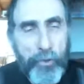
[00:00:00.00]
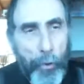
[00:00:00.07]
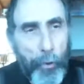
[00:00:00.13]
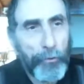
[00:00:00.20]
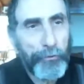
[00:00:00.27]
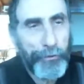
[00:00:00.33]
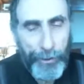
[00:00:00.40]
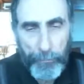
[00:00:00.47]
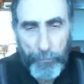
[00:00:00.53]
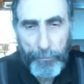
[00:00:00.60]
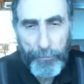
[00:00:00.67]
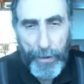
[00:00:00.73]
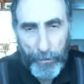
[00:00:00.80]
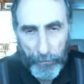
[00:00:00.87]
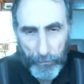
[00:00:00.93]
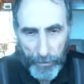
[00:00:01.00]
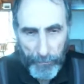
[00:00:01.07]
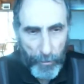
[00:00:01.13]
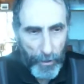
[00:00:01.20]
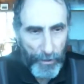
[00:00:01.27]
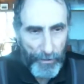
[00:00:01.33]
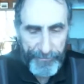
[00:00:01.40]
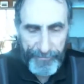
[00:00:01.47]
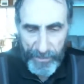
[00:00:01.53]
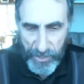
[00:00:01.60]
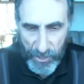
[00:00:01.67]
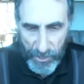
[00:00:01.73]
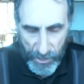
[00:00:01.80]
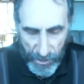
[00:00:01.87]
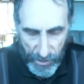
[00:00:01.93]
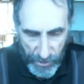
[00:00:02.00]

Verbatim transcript: And it was told to him apparently by a